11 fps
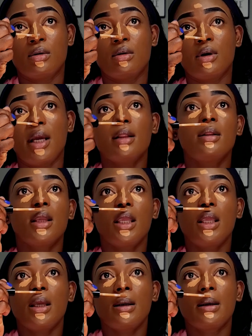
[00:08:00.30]
or I
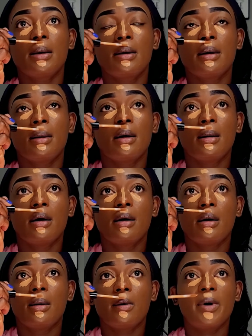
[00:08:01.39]
think
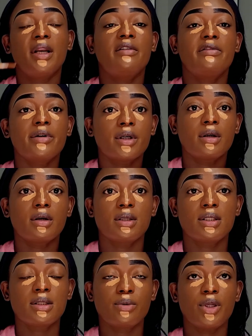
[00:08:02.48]
when
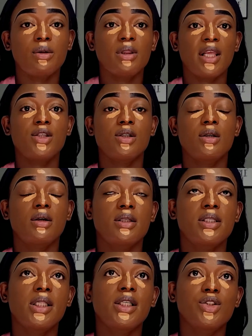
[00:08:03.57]
you let your
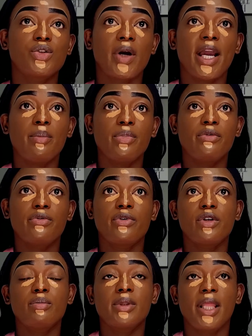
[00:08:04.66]
concealer dry before
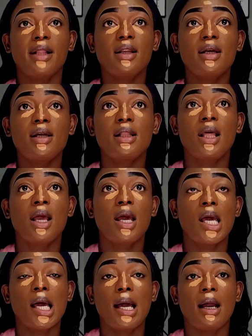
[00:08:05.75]
you blend it,
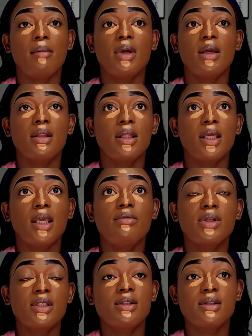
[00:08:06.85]
I mean it
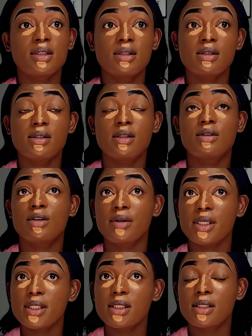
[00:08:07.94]
reduces the
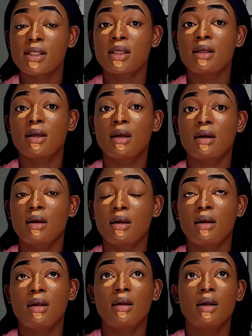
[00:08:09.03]
crease,
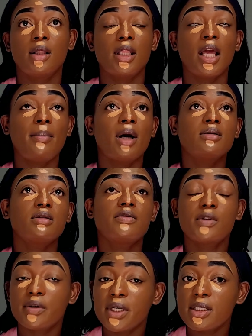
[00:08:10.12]
the amount
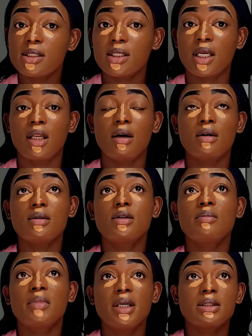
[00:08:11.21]
of crease, and
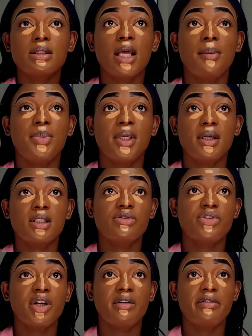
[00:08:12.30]
also makes it appear
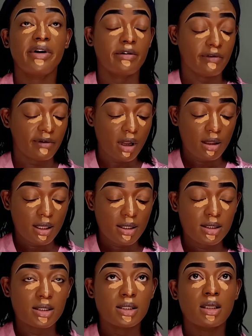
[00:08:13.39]
very, very flawless.